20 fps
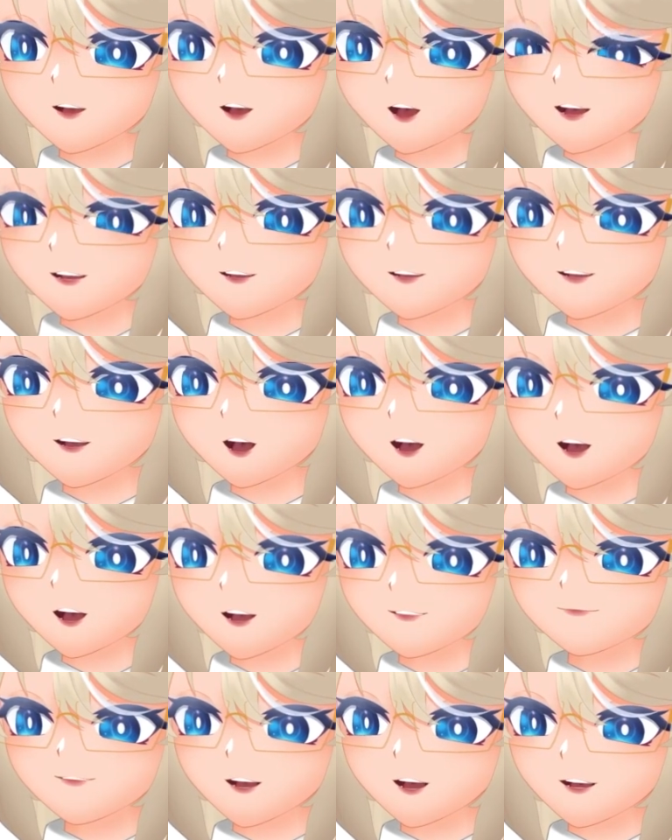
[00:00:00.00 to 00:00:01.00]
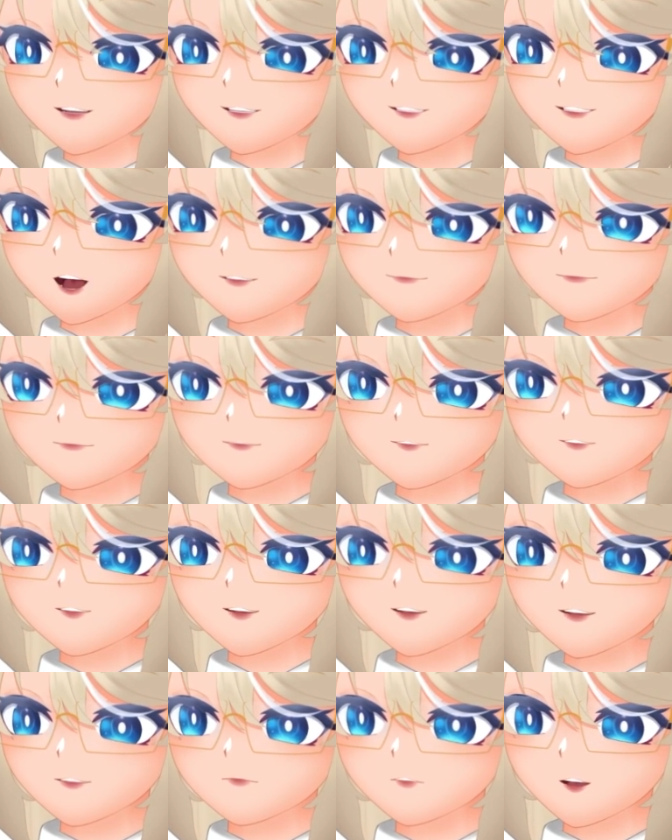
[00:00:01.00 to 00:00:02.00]
I haven't had the
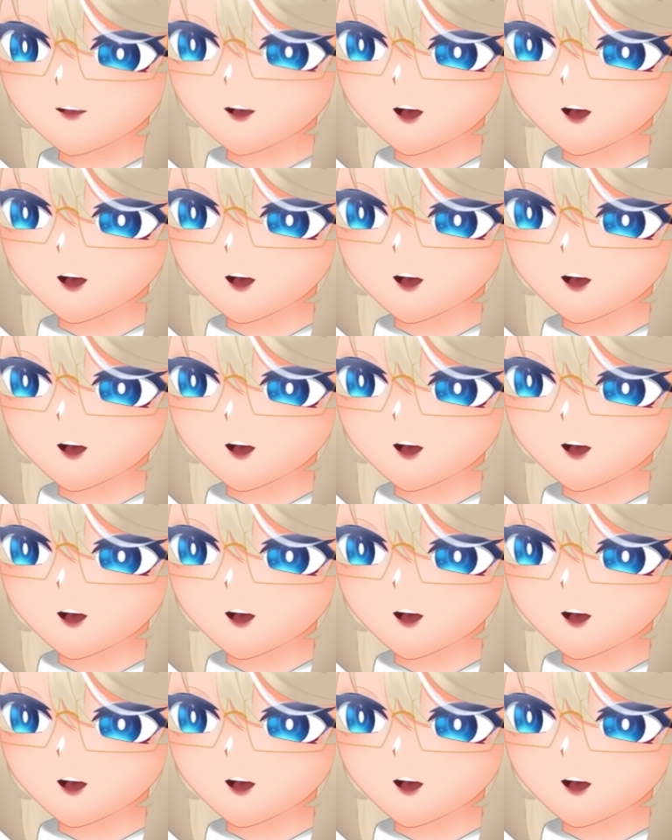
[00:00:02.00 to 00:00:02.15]
opportunity to work